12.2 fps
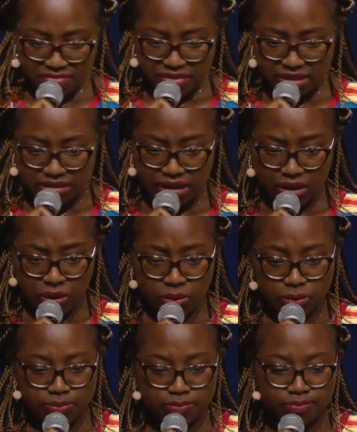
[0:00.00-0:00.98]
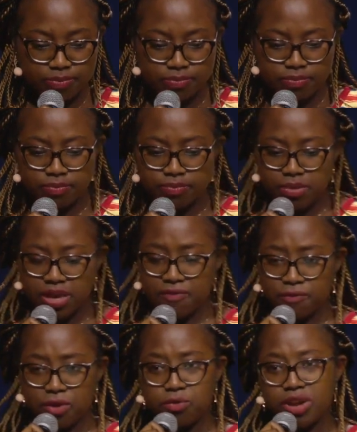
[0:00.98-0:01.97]
so
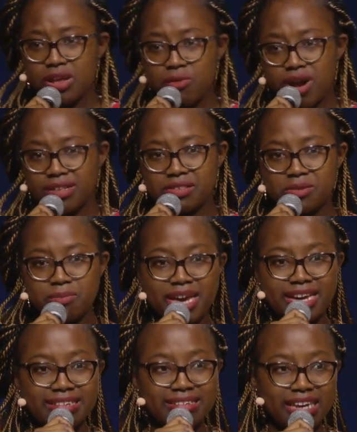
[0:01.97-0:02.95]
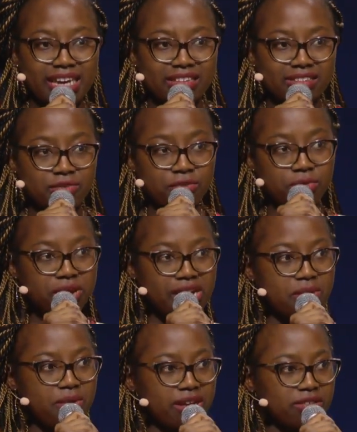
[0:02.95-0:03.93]
if we really want to make a change, if we really
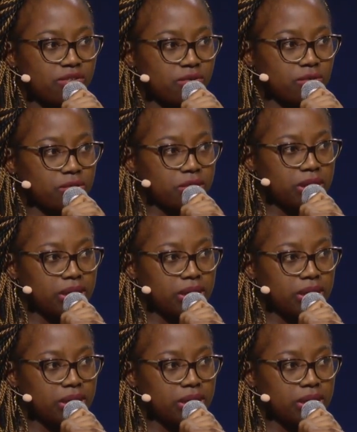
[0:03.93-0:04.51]
want to